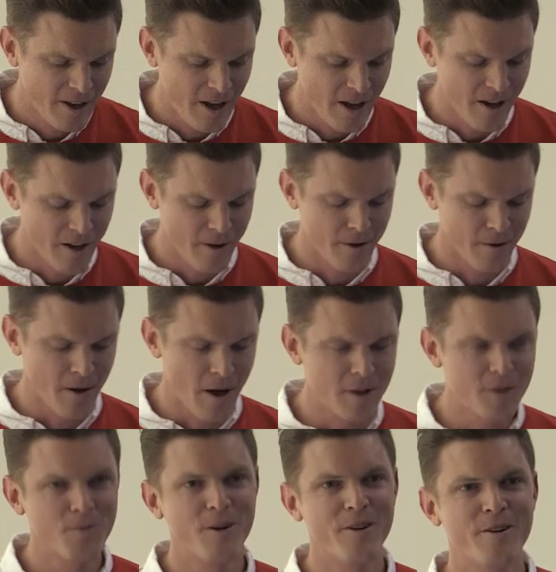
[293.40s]
I
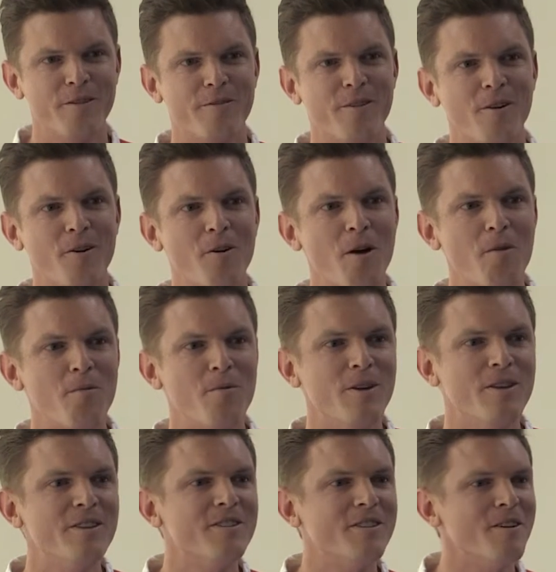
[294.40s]
just wanted to follow up
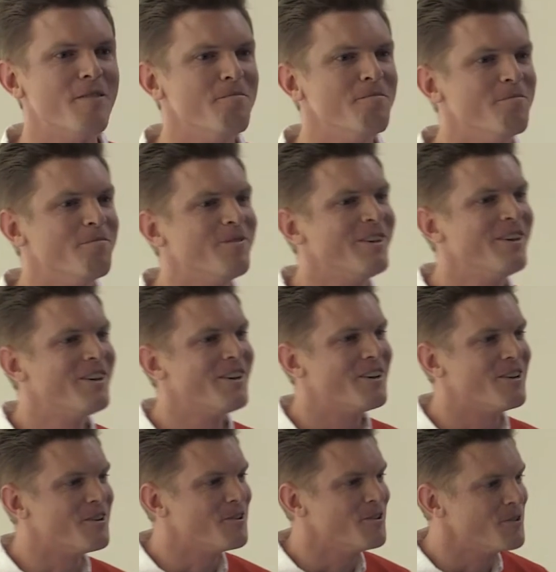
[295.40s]
with some
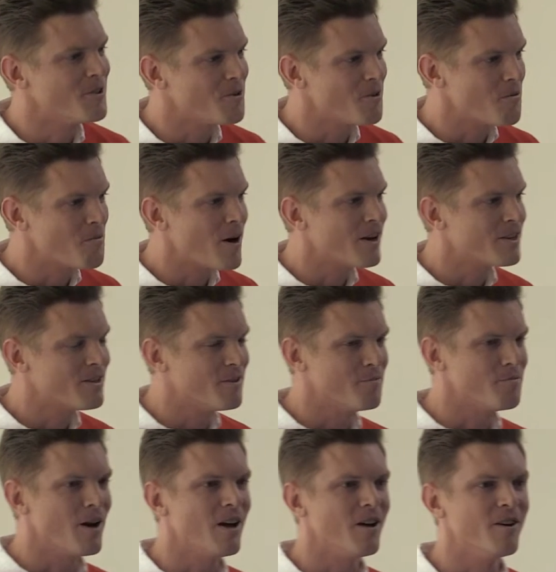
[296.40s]
concluding remarks
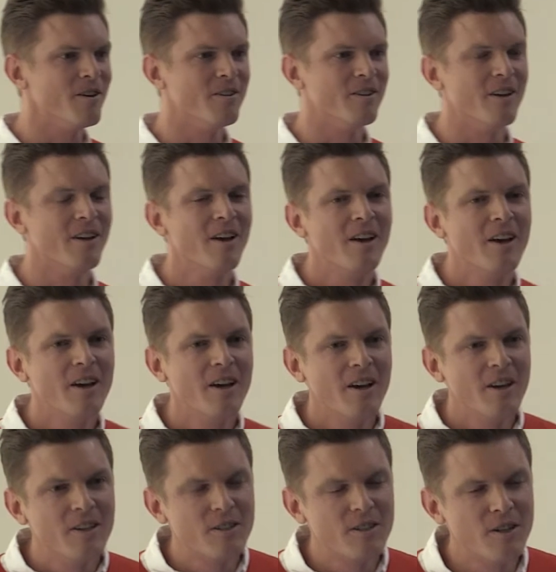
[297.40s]
of my own
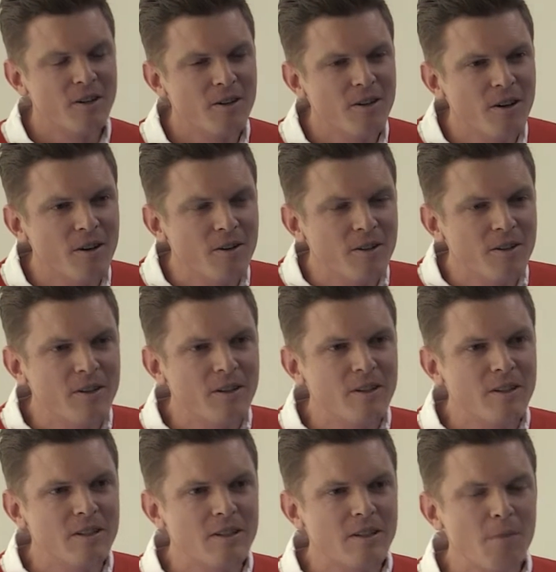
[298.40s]
to note
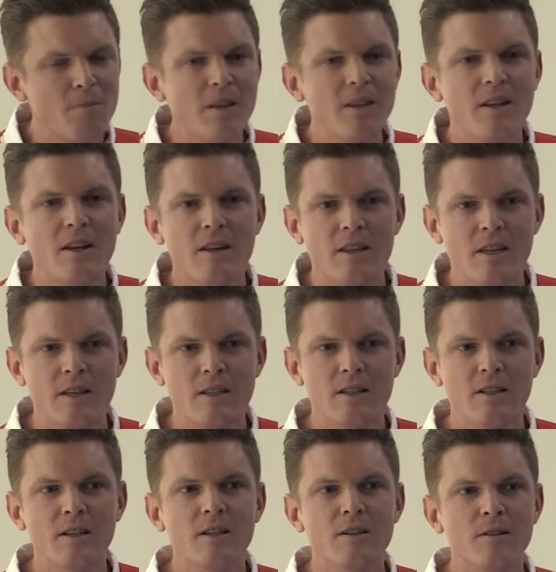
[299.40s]
something that I think is
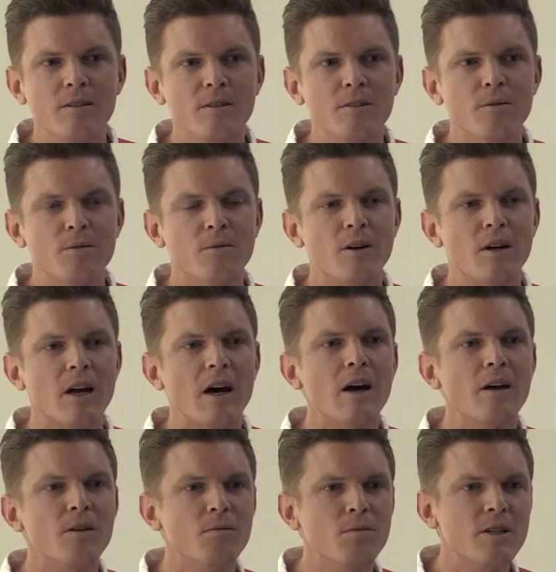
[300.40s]
little
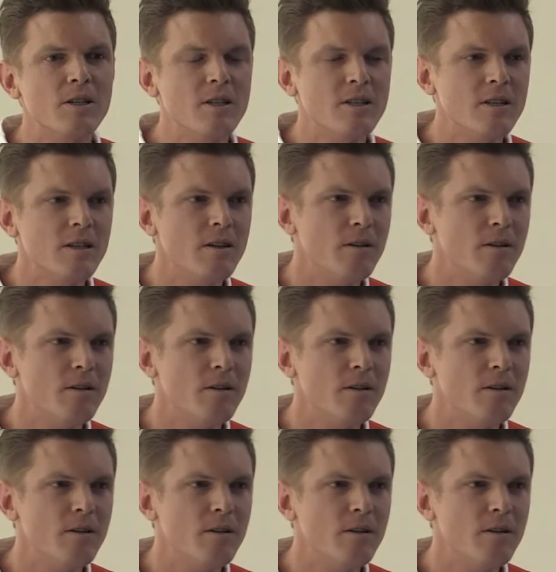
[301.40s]
regarded, which is that